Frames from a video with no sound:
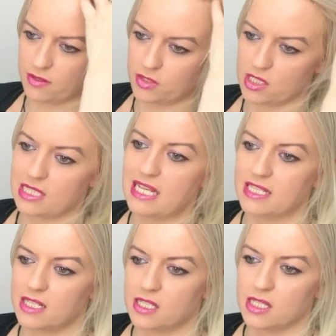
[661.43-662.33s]
I was just
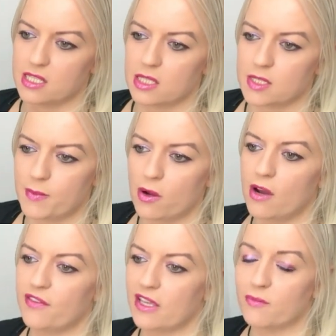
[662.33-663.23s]
listening to the spirit
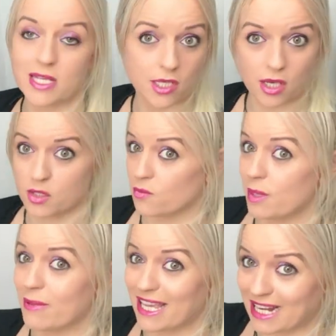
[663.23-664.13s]
often give me songs with me
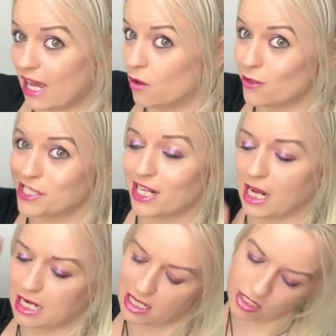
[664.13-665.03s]
being clairaudient.
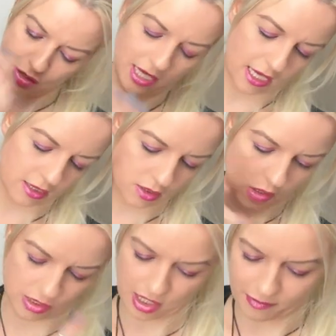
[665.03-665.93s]
I literally hear the
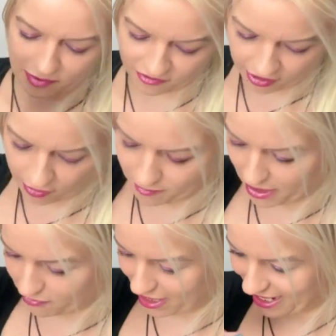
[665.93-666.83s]
songs coming through my
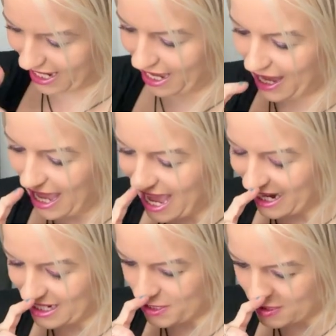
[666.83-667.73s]
right ear and
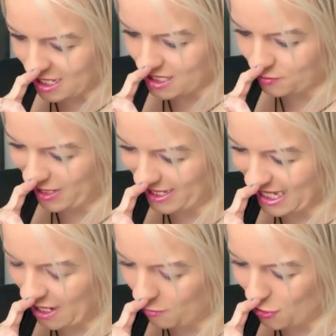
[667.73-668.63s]
I just had to work
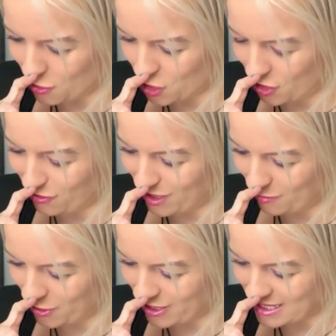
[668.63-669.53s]
out what tune it
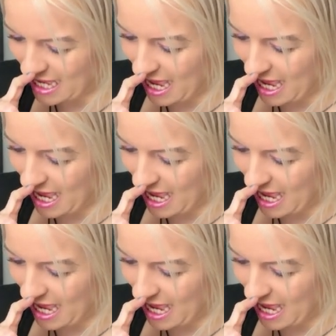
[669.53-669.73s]
was.